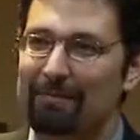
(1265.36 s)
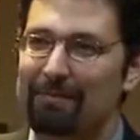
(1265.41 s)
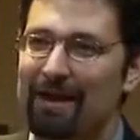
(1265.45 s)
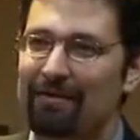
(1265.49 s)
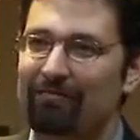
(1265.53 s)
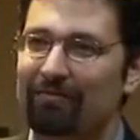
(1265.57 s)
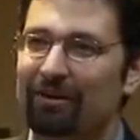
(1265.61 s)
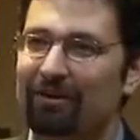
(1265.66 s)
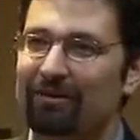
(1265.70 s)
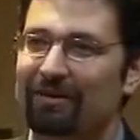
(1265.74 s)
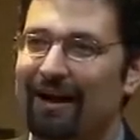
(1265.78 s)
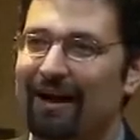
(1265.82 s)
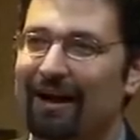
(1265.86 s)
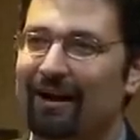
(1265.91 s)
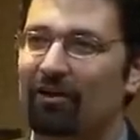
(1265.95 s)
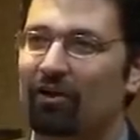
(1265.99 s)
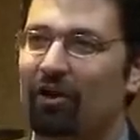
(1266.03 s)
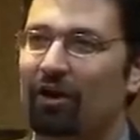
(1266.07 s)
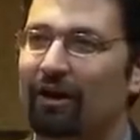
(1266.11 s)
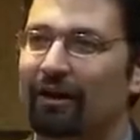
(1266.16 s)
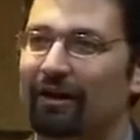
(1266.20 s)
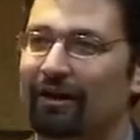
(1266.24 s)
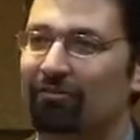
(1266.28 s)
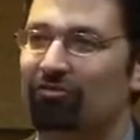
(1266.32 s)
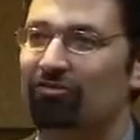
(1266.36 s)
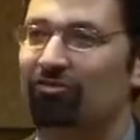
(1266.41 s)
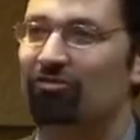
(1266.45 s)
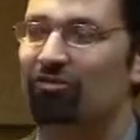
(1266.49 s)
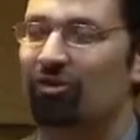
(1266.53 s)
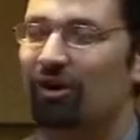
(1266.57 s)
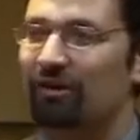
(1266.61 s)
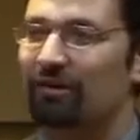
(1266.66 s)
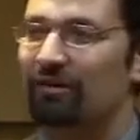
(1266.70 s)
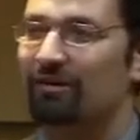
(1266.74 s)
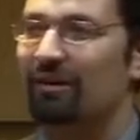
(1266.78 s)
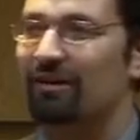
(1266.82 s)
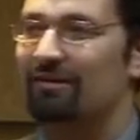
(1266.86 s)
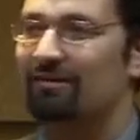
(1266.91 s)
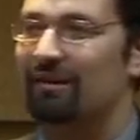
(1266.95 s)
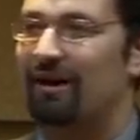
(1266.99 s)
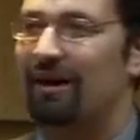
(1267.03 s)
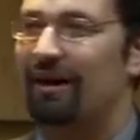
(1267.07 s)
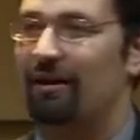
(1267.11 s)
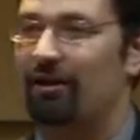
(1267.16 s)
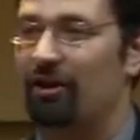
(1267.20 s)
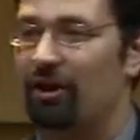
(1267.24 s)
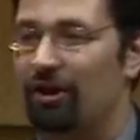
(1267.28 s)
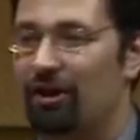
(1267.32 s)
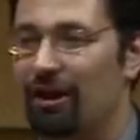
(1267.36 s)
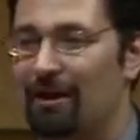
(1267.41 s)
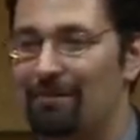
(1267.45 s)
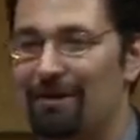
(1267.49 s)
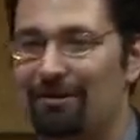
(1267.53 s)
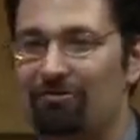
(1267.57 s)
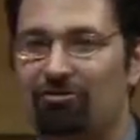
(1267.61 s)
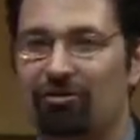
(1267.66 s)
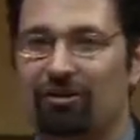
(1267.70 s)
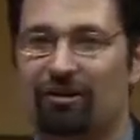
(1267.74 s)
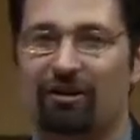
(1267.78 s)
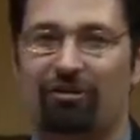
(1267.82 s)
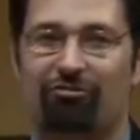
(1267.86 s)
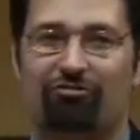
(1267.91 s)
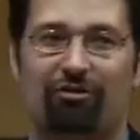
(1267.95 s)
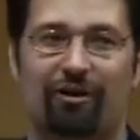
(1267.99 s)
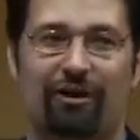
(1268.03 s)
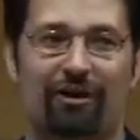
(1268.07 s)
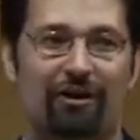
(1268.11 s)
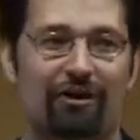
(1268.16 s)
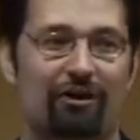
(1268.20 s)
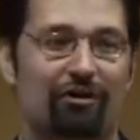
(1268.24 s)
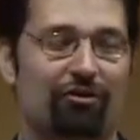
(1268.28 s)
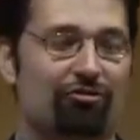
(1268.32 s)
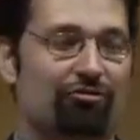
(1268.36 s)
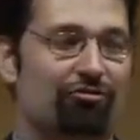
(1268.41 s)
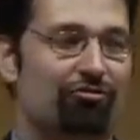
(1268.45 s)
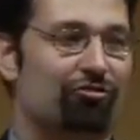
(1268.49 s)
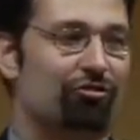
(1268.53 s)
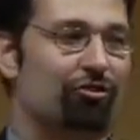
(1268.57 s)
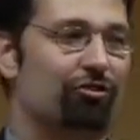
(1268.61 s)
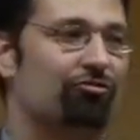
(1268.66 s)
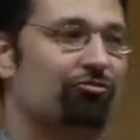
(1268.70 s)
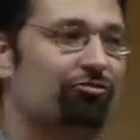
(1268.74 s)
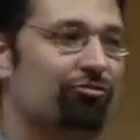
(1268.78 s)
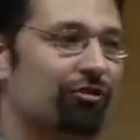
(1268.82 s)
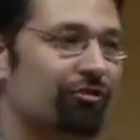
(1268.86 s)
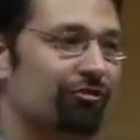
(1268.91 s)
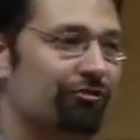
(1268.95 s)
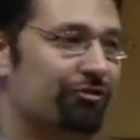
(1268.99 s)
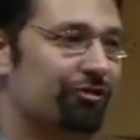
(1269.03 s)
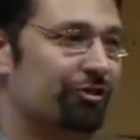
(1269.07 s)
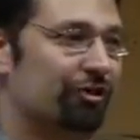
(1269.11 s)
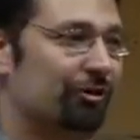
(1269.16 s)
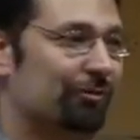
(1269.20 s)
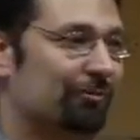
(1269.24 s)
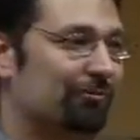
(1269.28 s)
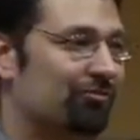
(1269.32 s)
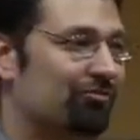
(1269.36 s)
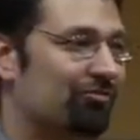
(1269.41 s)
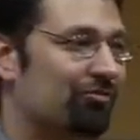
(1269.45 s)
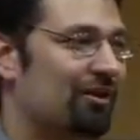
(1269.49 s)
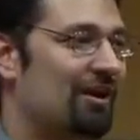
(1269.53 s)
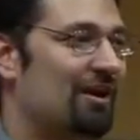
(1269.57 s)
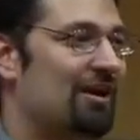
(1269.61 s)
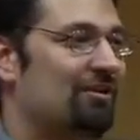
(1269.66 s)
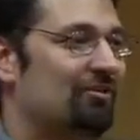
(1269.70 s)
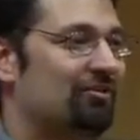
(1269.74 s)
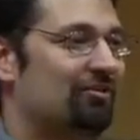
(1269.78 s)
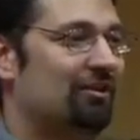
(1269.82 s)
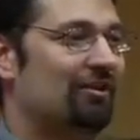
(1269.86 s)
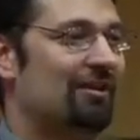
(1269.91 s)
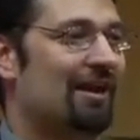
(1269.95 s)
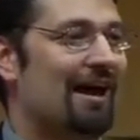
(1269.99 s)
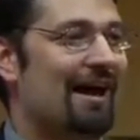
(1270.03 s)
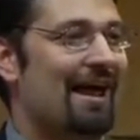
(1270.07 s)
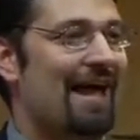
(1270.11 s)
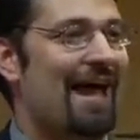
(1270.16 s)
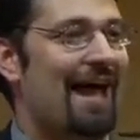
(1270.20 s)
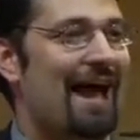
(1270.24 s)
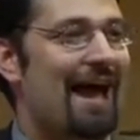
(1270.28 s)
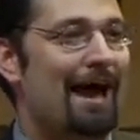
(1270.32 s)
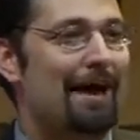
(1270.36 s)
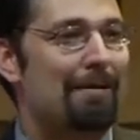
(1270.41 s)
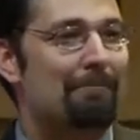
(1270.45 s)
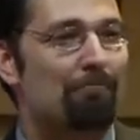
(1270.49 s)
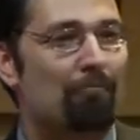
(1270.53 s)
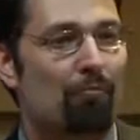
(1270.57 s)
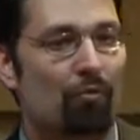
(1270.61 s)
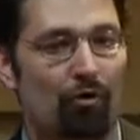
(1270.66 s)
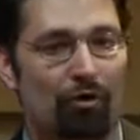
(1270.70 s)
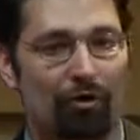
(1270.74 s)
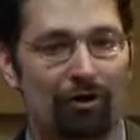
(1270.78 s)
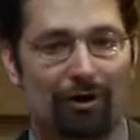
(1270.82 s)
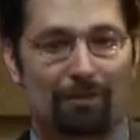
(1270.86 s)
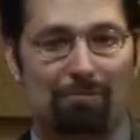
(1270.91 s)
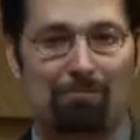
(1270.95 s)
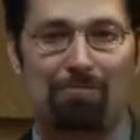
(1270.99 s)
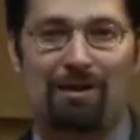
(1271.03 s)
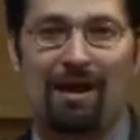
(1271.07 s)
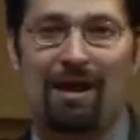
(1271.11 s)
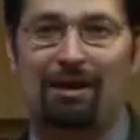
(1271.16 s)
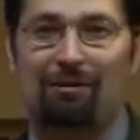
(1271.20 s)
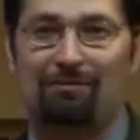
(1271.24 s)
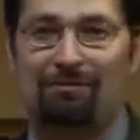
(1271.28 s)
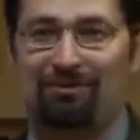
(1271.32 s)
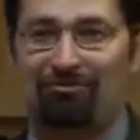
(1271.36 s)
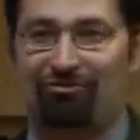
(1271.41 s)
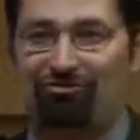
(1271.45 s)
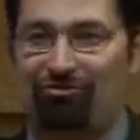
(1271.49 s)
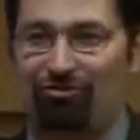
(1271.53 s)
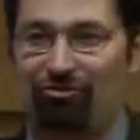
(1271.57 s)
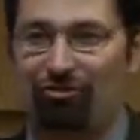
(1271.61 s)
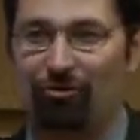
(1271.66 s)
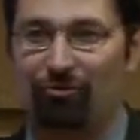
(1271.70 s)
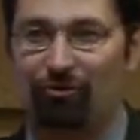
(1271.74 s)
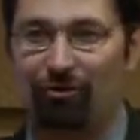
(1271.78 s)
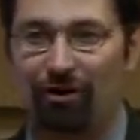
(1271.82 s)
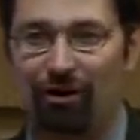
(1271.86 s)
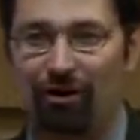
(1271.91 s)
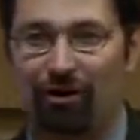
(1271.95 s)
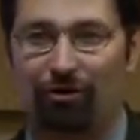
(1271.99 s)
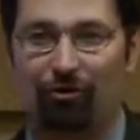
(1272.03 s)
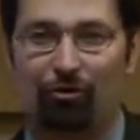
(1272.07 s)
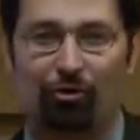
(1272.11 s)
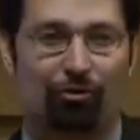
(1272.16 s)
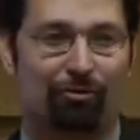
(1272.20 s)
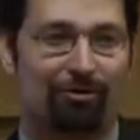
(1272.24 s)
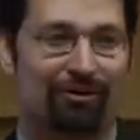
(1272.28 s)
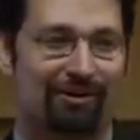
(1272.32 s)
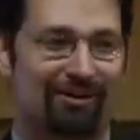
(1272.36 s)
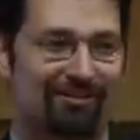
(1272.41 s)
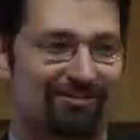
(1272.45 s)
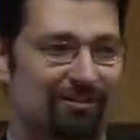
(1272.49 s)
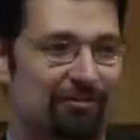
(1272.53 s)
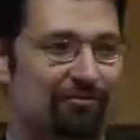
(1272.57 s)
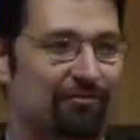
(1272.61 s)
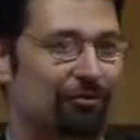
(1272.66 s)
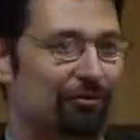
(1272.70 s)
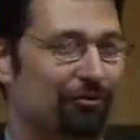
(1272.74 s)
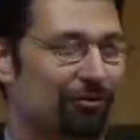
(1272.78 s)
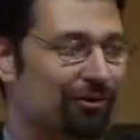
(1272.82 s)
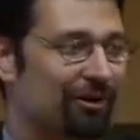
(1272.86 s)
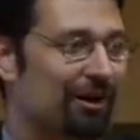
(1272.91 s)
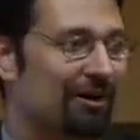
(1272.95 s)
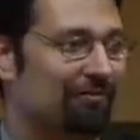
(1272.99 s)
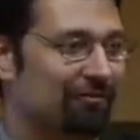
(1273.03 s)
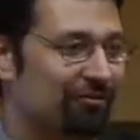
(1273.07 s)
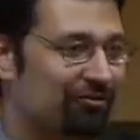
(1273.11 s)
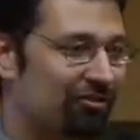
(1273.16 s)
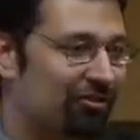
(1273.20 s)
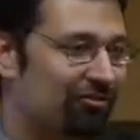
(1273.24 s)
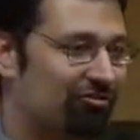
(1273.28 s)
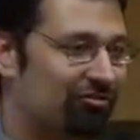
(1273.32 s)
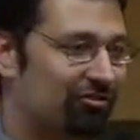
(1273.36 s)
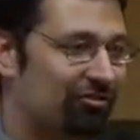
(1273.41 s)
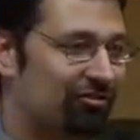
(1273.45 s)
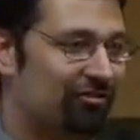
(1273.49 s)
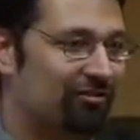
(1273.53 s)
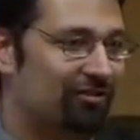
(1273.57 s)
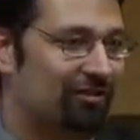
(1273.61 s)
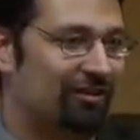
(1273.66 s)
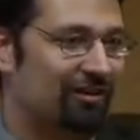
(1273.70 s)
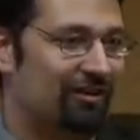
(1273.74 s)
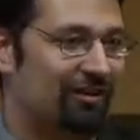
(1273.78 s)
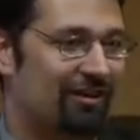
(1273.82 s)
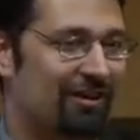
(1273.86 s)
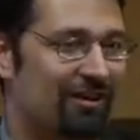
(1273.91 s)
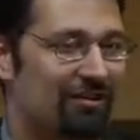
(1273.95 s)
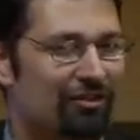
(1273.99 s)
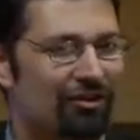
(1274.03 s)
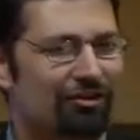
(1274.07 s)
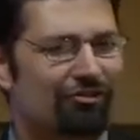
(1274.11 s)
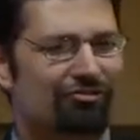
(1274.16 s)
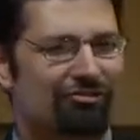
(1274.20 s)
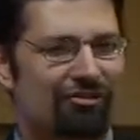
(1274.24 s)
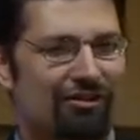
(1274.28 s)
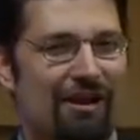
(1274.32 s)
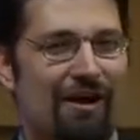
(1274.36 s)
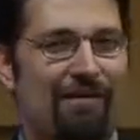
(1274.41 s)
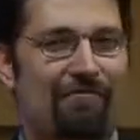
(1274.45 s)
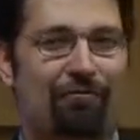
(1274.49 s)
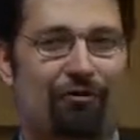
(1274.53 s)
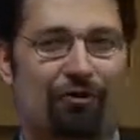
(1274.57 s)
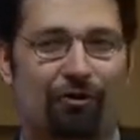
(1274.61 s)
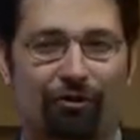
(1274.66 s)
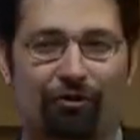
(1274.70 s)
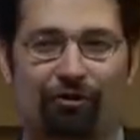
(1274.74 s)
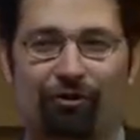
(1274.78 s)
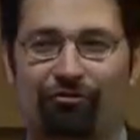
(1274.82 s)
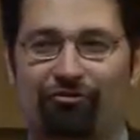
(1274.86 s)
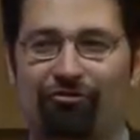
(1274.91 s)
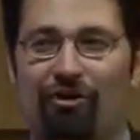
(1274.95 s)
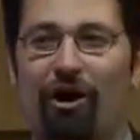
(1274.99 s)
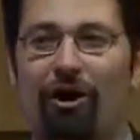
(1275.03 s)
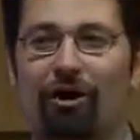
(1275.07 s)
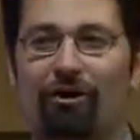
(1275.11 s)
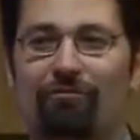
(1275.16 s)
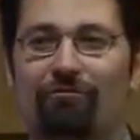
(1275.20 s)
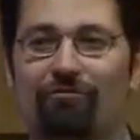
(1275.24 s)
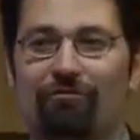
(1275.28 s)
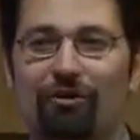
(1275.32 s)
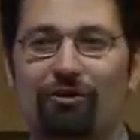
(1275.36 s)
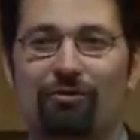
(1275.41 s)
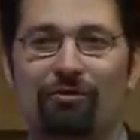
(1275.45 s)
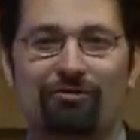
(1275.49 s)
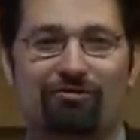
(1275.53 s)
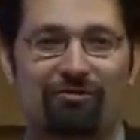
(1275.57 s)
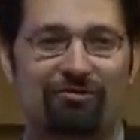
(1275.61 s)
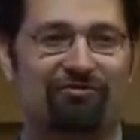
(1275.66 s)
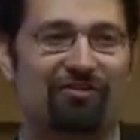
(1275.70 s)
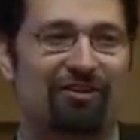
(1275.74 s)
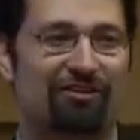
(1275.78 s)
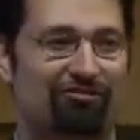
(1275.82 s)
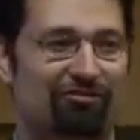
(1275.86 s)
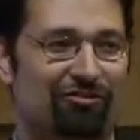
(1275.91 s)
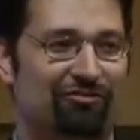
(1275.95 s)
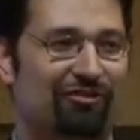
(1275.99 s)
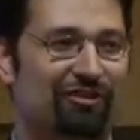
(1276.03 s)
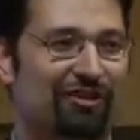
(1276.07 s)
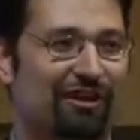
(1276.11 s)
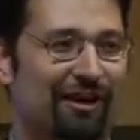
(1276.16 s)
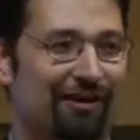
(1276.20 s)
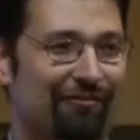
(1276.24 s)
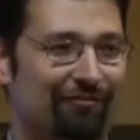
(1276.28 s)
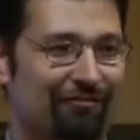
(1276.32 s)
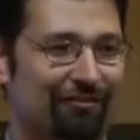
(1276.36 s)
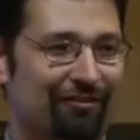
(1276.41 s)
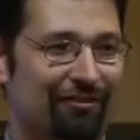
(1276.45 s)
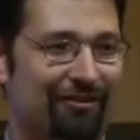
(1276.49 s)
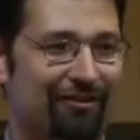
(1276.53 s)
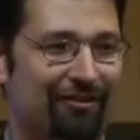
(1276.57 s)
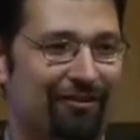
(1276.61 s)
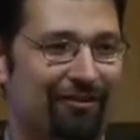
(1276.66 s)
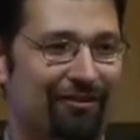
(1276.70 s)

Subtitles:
I'm having a dialogue and starting that dialogue, I'm actually going to try to use neutral terms to not add more impediments to our already difficult conversation. There's enough hurdles. Our view is offensive enough.